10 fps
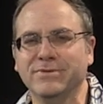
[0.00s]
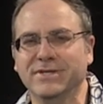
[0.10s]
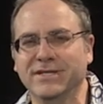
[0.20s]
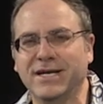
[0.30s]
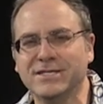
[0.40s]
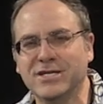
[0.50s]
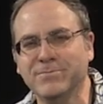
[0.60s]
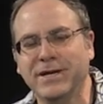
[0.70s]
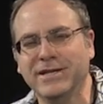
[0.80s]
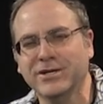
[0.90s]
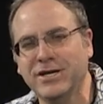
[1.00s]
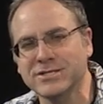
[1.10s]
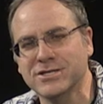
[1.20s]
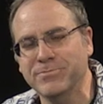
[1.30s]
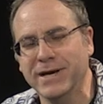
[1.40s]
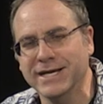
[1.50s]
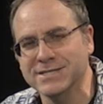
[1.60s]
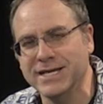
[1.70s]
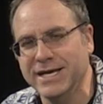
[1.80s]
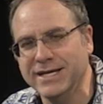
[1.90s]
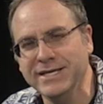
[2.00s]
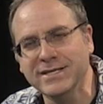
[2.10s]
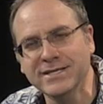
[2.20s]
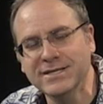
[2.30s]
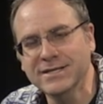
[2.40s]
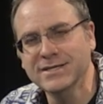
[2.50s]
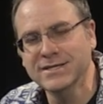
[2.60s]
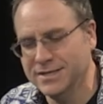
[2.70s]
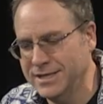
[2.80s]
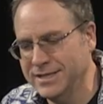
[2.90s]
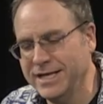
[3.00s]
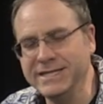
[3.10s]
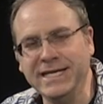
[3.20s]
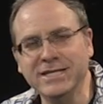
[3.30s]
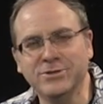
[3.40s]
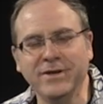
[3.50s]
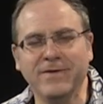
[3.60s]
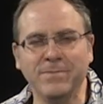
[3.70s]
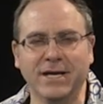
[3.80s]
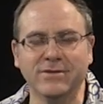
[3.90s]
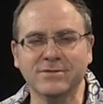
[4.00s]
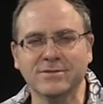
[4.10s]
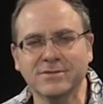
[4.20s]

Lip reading: and then I started buying the Costco bags of candy, and then I gained 25 pounds.